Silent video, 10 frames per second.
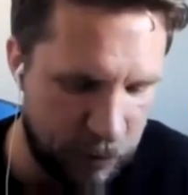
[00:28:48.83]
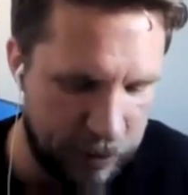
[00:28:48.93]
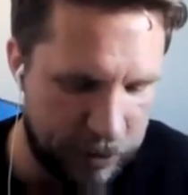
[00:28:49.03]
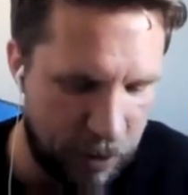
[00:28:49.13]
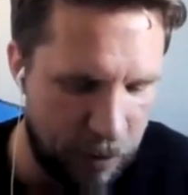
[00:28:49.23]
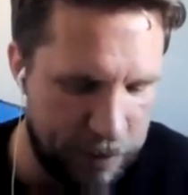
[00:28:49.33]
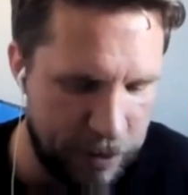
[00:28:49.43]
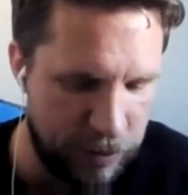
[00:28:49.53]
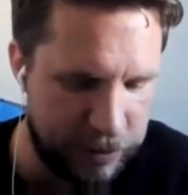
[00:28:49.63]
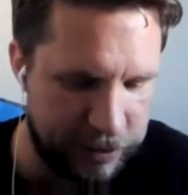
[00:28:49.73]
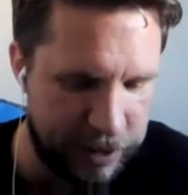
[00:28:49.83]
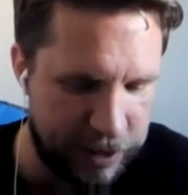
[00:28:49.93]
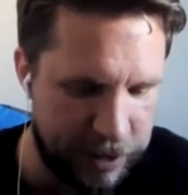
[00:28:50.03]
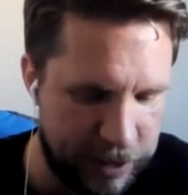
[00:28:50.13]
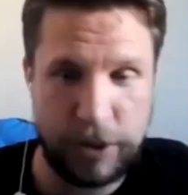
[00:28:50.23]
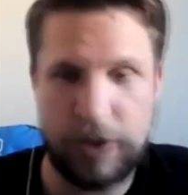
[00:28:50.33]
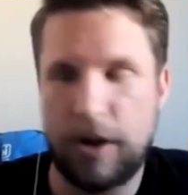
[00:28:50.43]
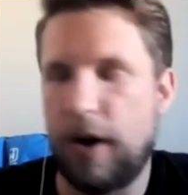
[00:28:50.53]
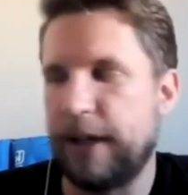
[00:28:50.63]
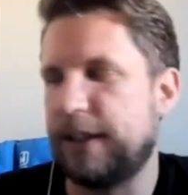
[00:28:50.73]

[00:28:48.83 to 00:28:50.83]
quick, Joe. I've been doing some stuff I thought you'd like.